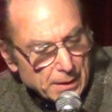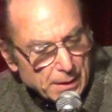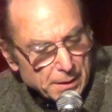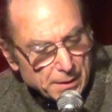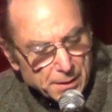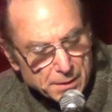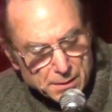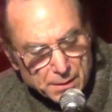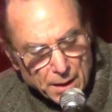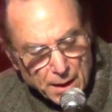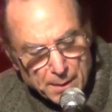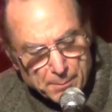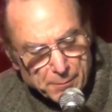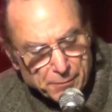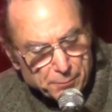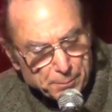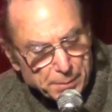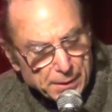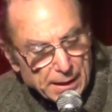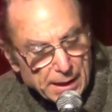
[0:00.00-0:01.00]
In the time
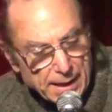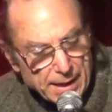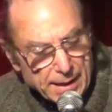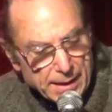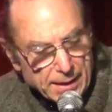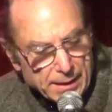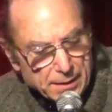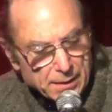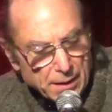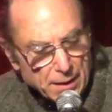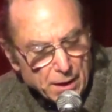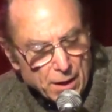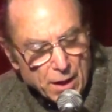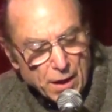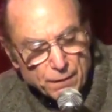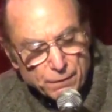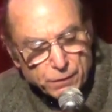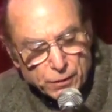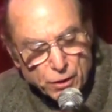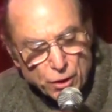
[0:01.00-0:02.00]
of plague,
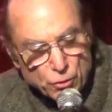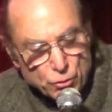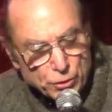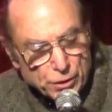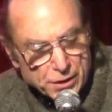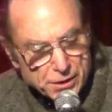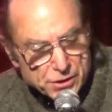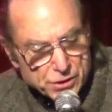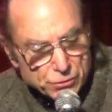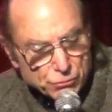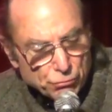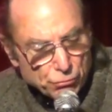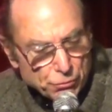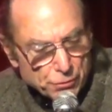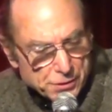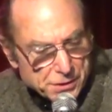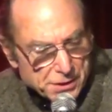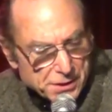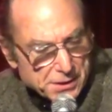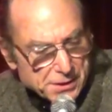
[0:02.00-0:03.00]
of locusts
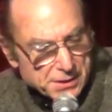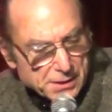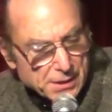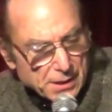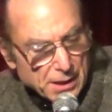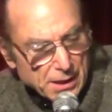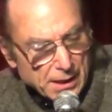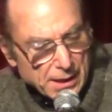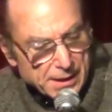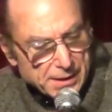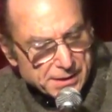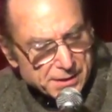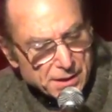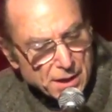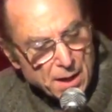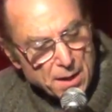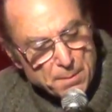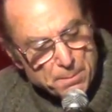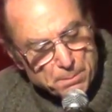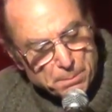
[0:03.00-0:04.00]
cross the
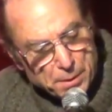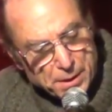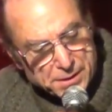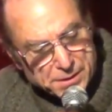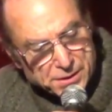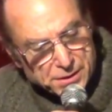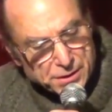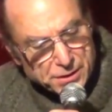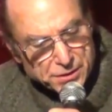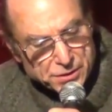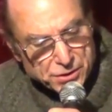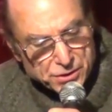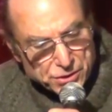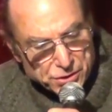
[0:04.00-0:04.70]
skies, buzzards